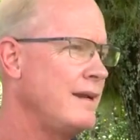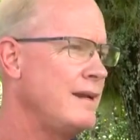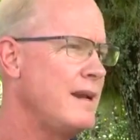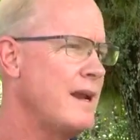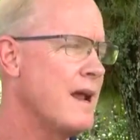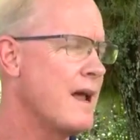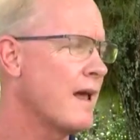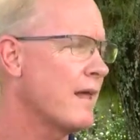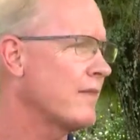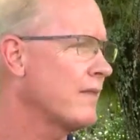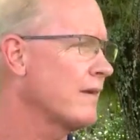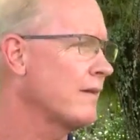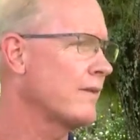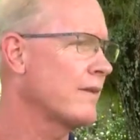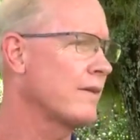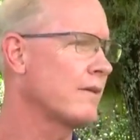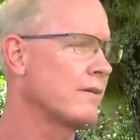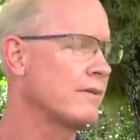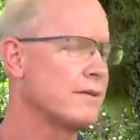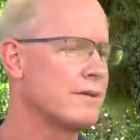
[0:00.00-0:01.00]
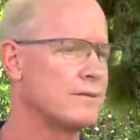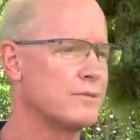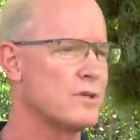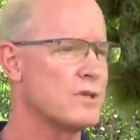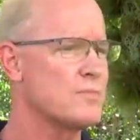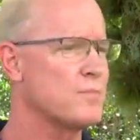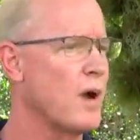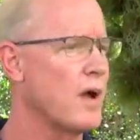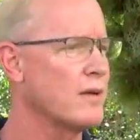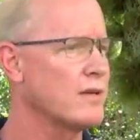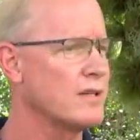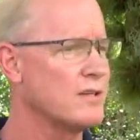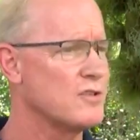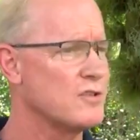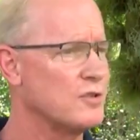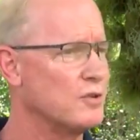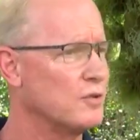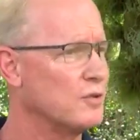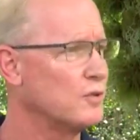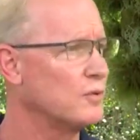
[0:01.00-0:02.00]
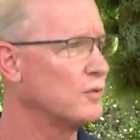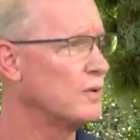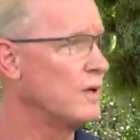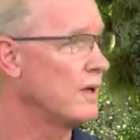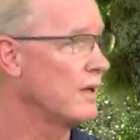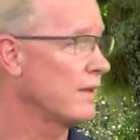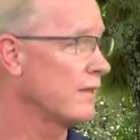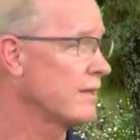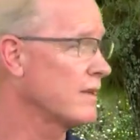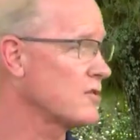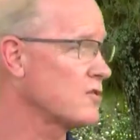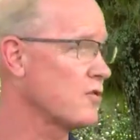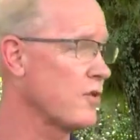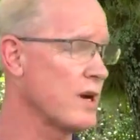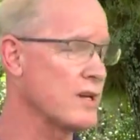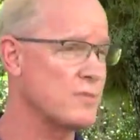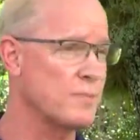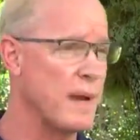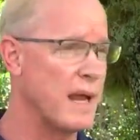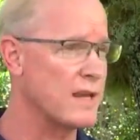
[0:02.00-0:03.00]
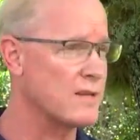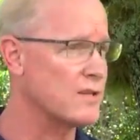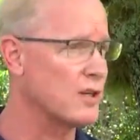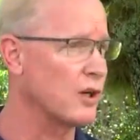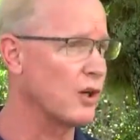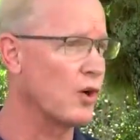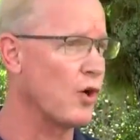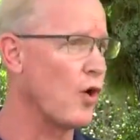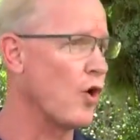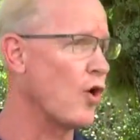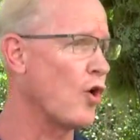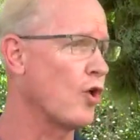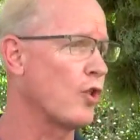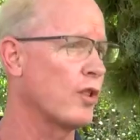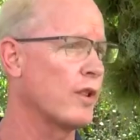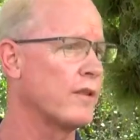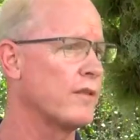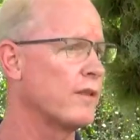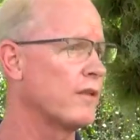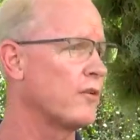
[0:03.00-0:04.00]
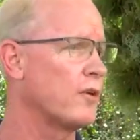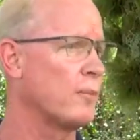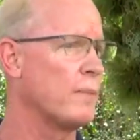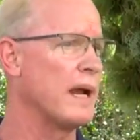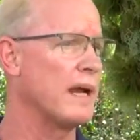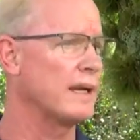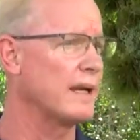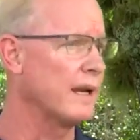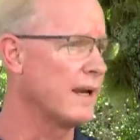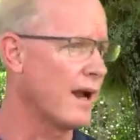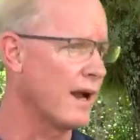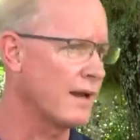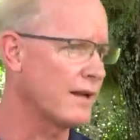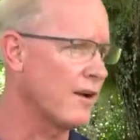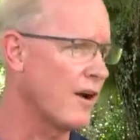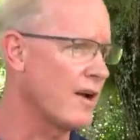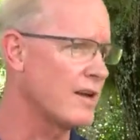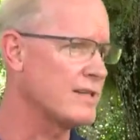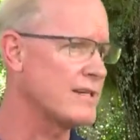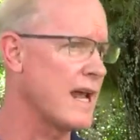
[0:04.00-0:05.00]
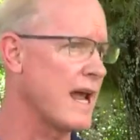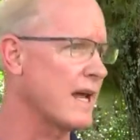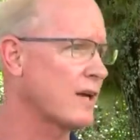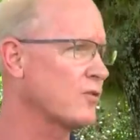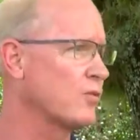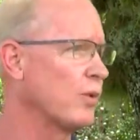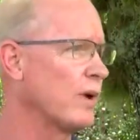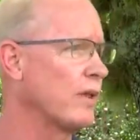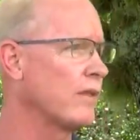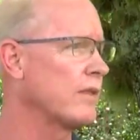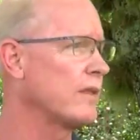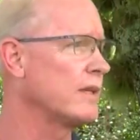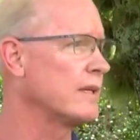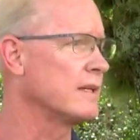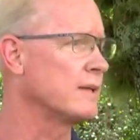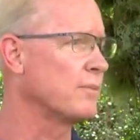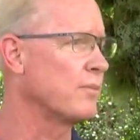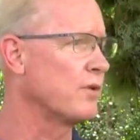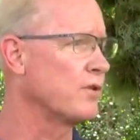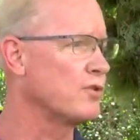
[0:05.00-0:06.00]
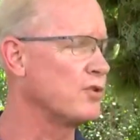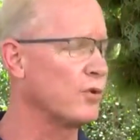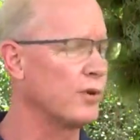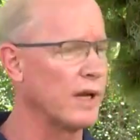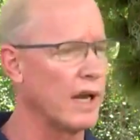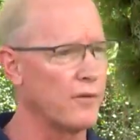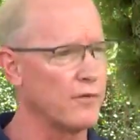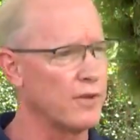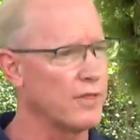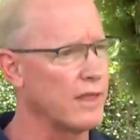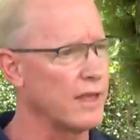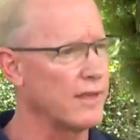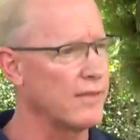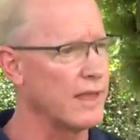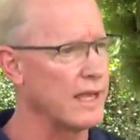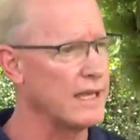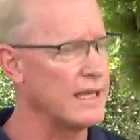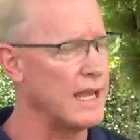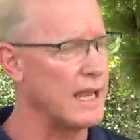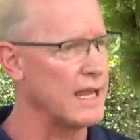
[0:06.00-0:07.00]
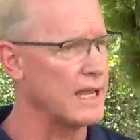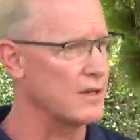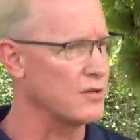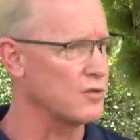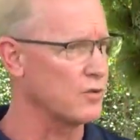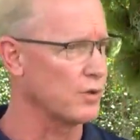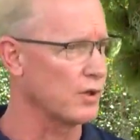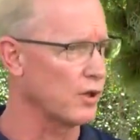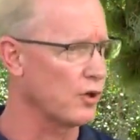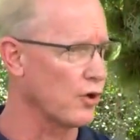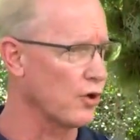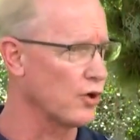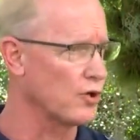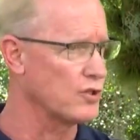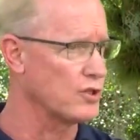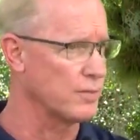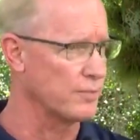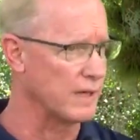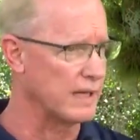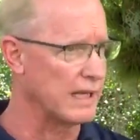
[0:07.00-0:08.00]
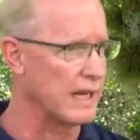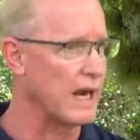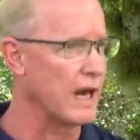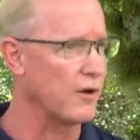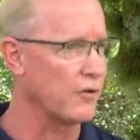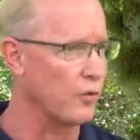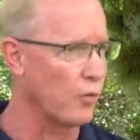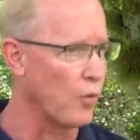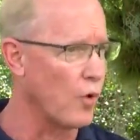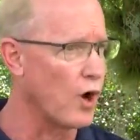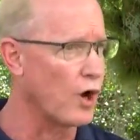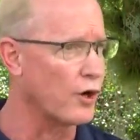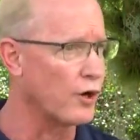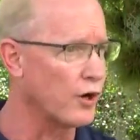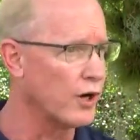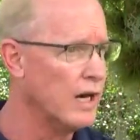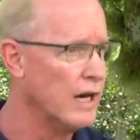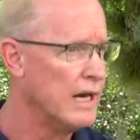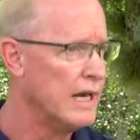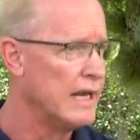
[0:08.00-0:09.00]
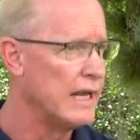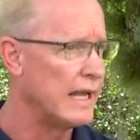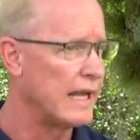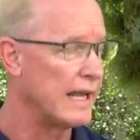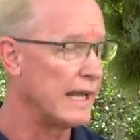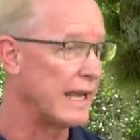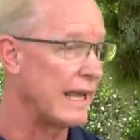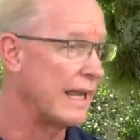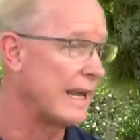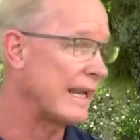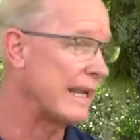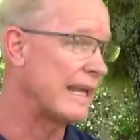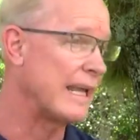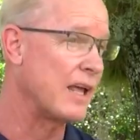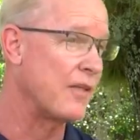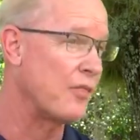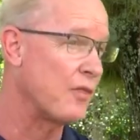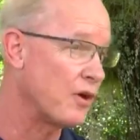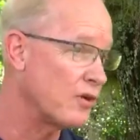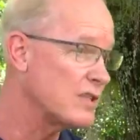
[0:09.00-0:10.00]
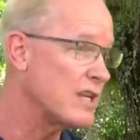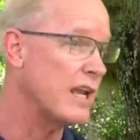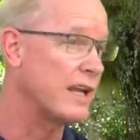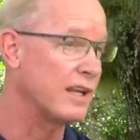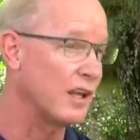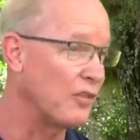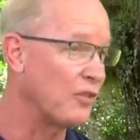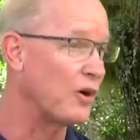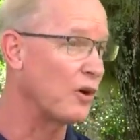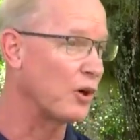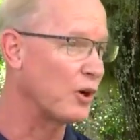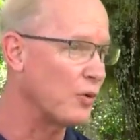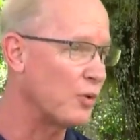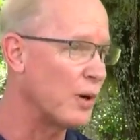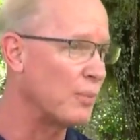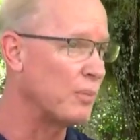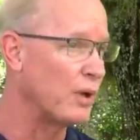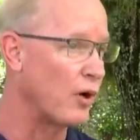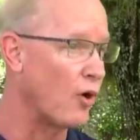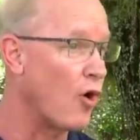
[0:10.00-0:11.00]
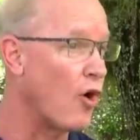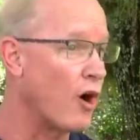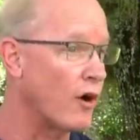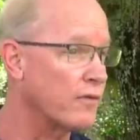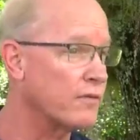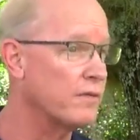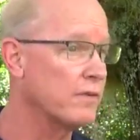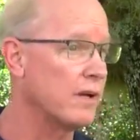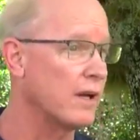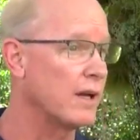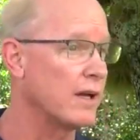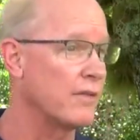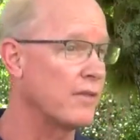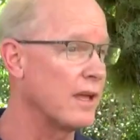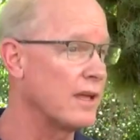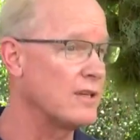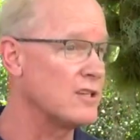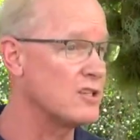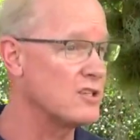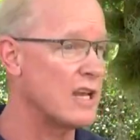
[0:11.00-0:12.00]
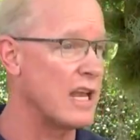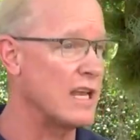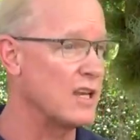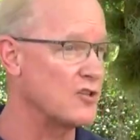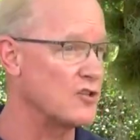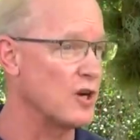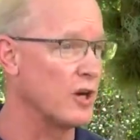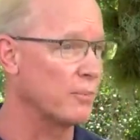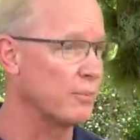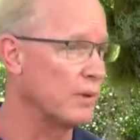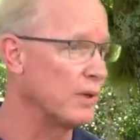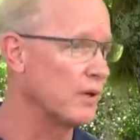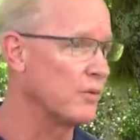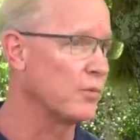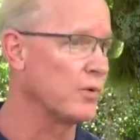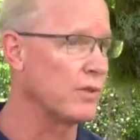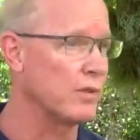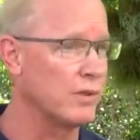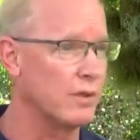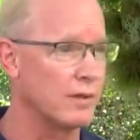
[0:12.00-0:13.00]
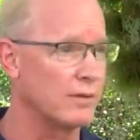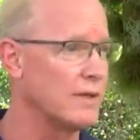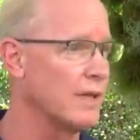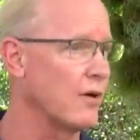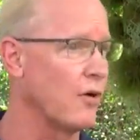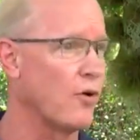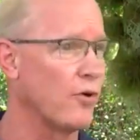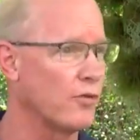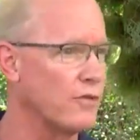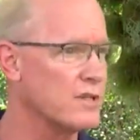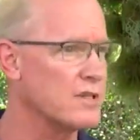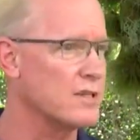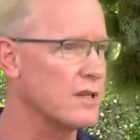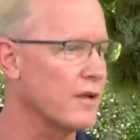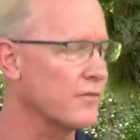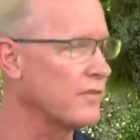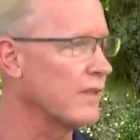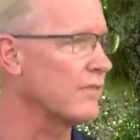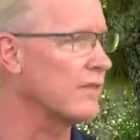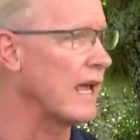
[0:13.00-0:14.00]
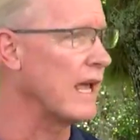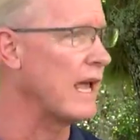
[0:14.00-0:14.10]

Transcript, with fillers: Yeah, they're, they're, they're responding to this trespassing call and then they're making eye contact with him. They're doing everything they can to encourage him to get out of the water. And, and again, they're taking their equipment off. Uh, they just can't jump in with the, you know, all of the stuff that